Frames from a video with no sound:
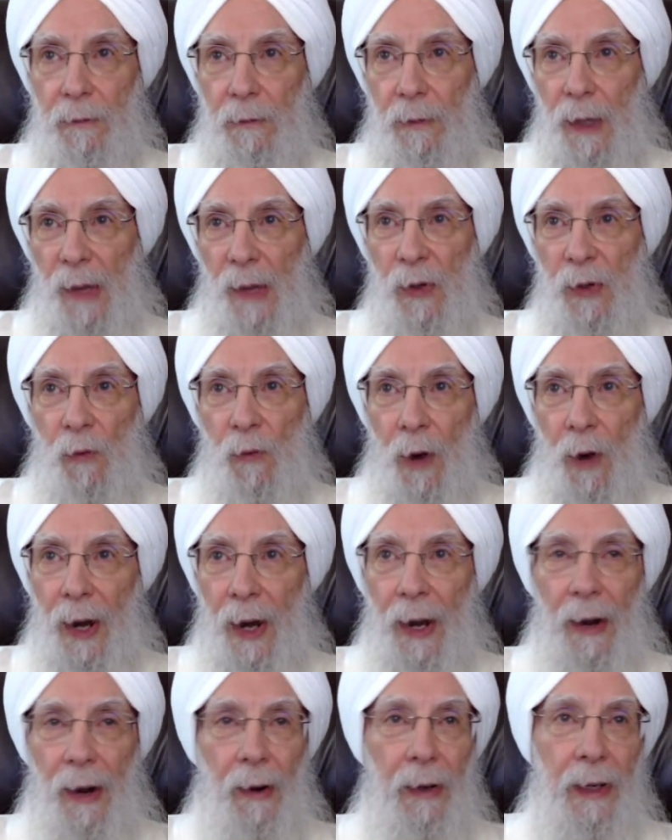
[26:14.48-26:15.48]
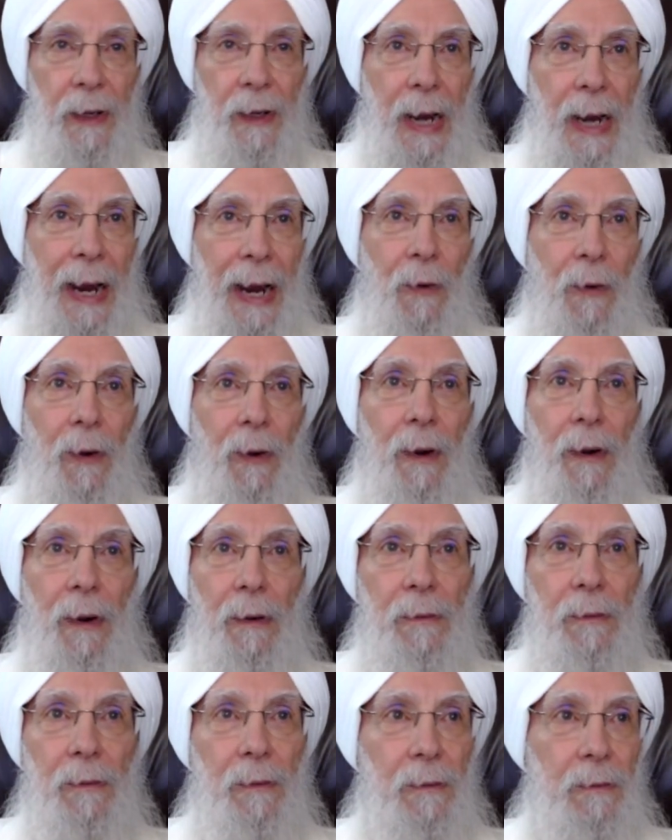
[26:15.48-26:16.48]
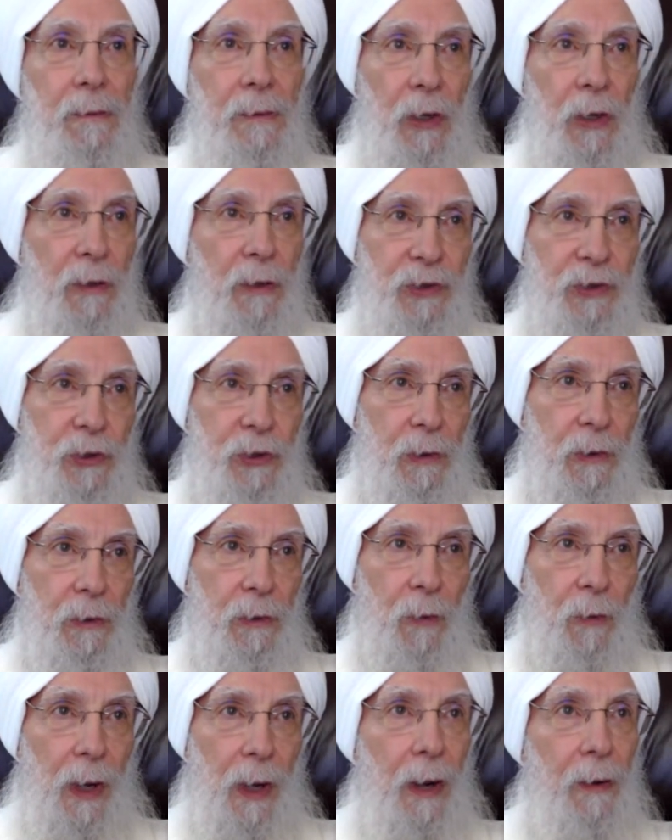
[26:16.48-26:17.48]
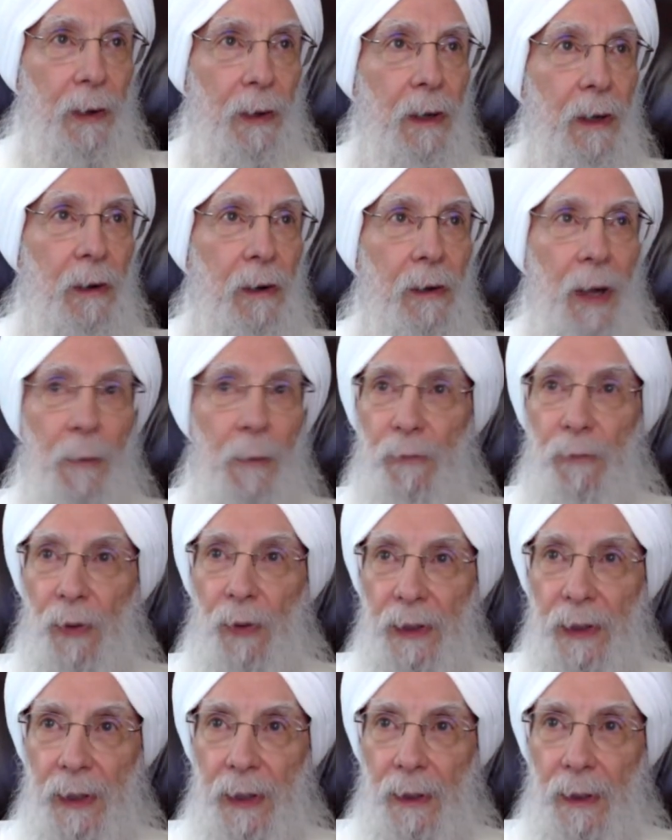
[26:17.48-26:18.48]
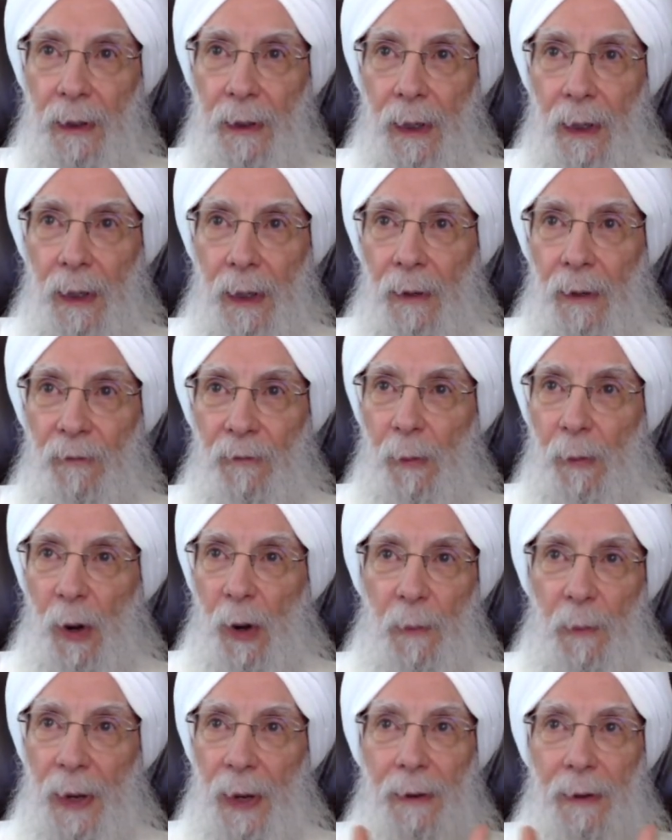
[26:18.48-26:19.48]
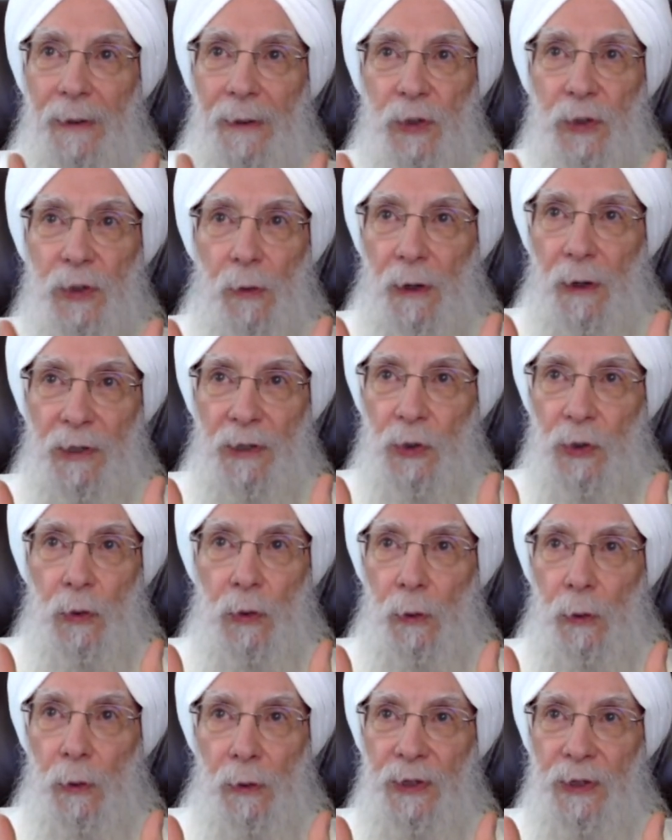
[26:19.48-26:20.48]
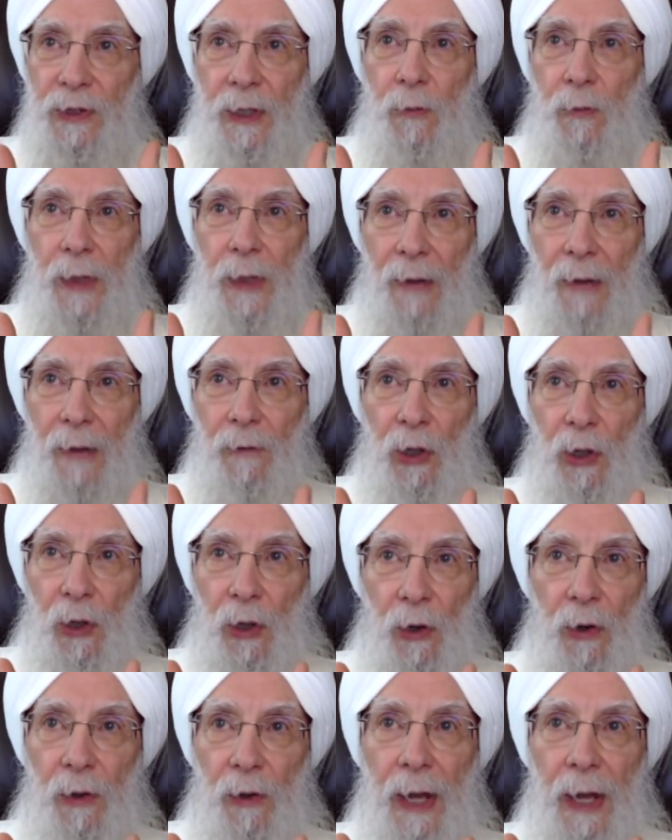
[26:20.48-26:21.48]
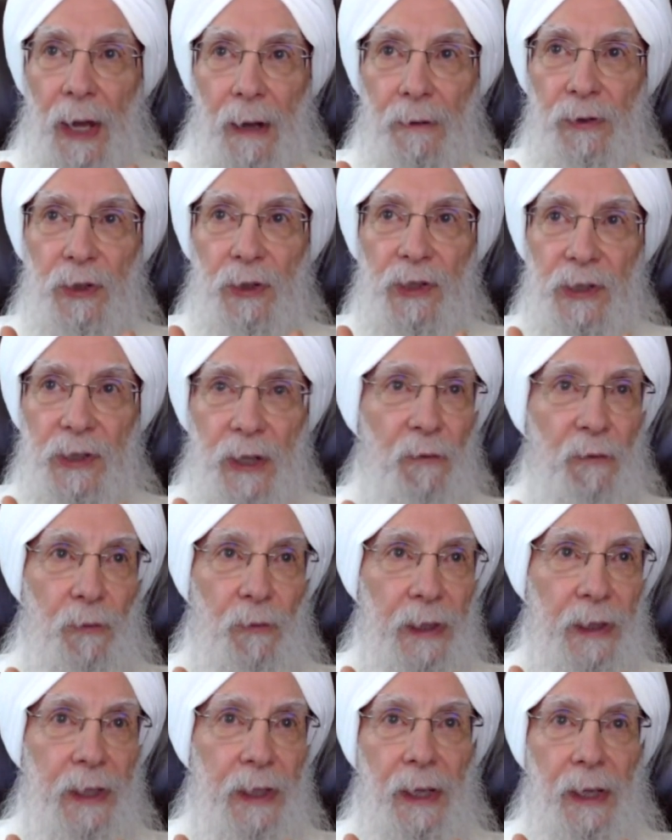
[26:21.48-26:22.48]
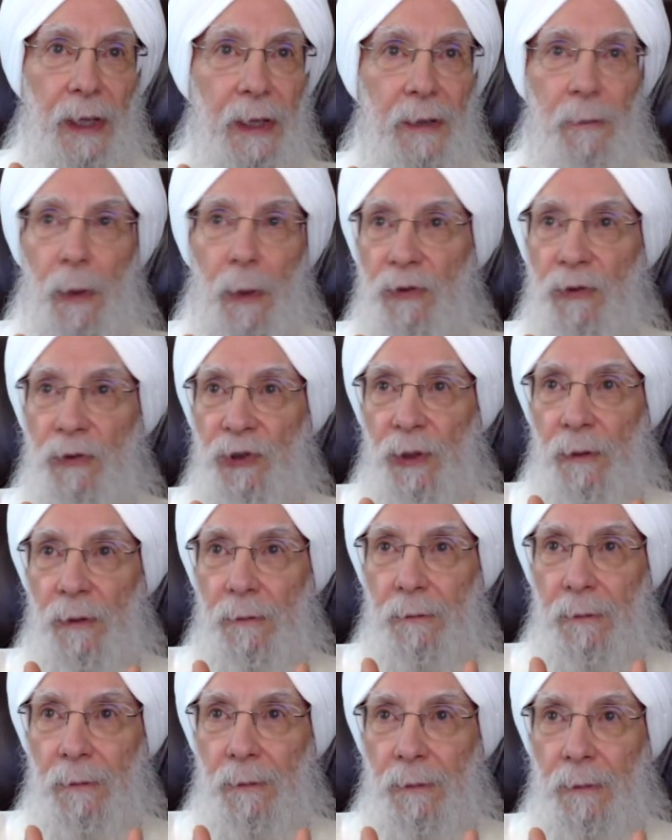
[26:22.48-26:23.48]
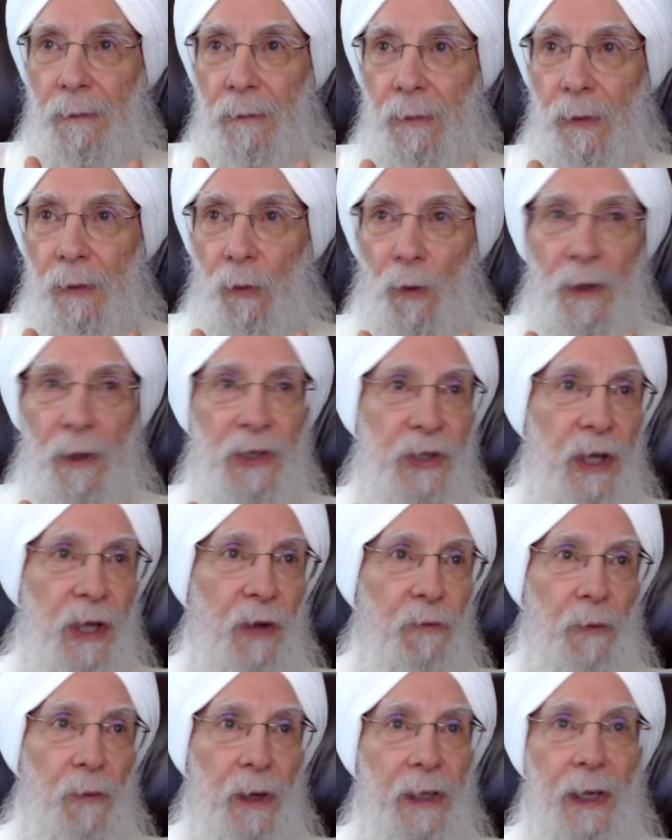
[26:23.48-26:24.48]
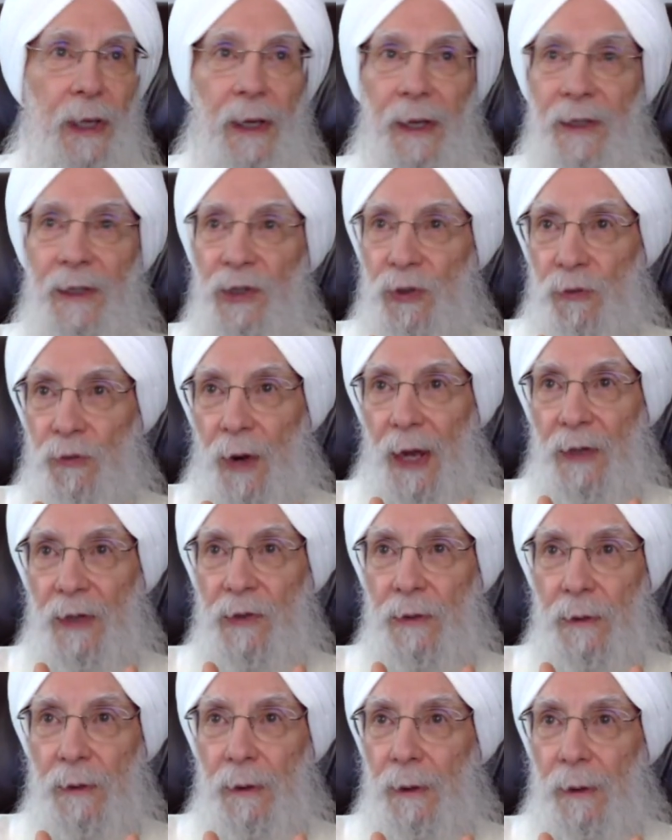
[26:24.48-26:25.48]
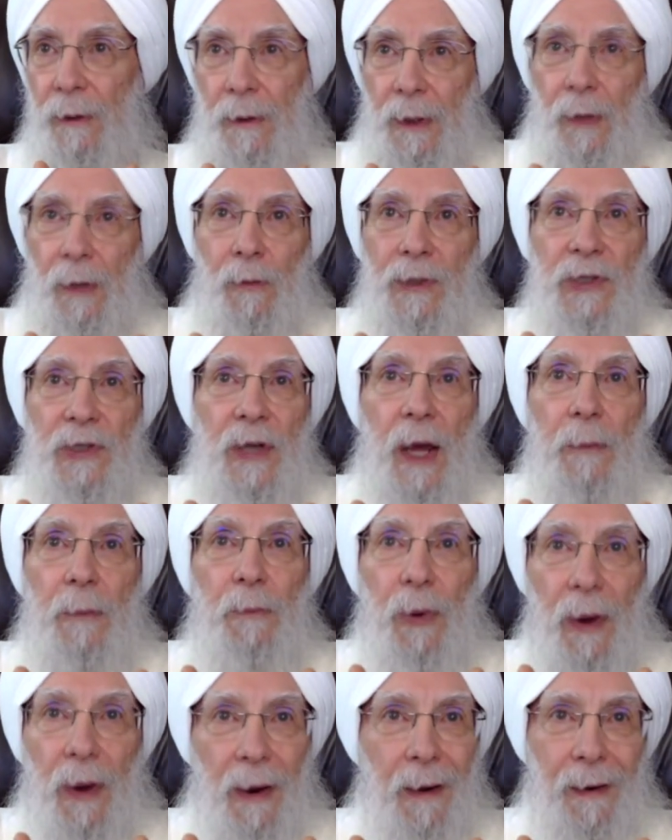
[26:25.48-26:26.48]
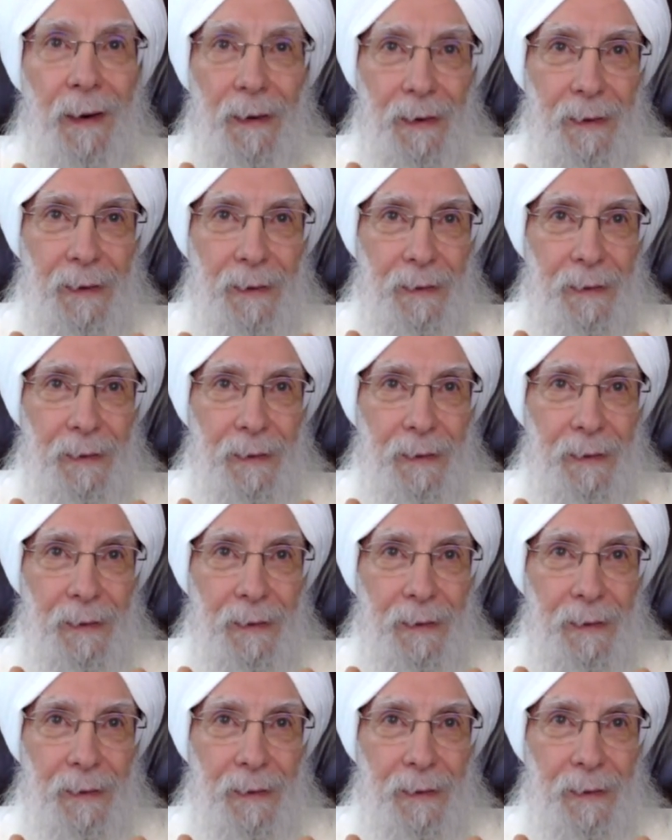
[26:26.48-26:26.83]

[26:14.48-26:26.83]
I mean, where in our culture, where in our upbringing, from our parents or our schools, did we ever learn how to self-regulate emotion or self-regulate stress? It was not part